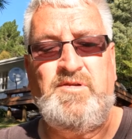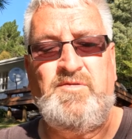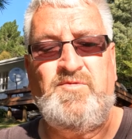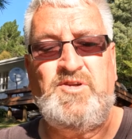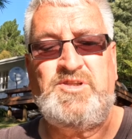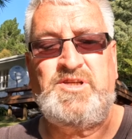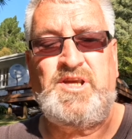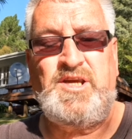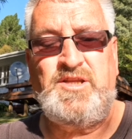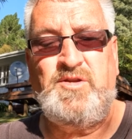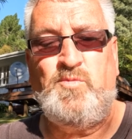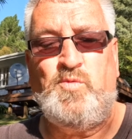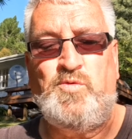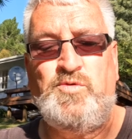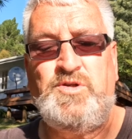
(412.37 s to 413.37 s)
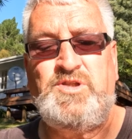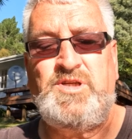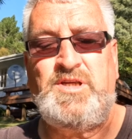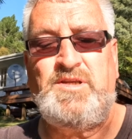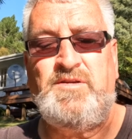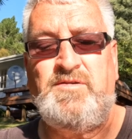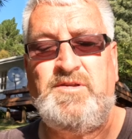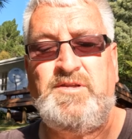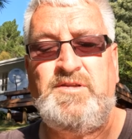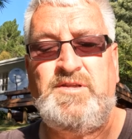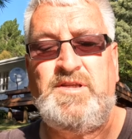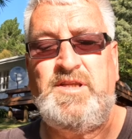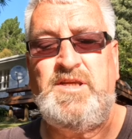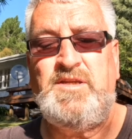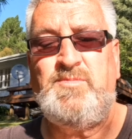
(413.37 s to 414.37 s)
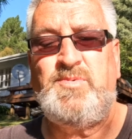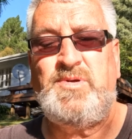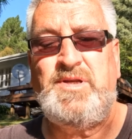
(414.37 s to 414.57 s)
investigate the WOI Satellite Internet,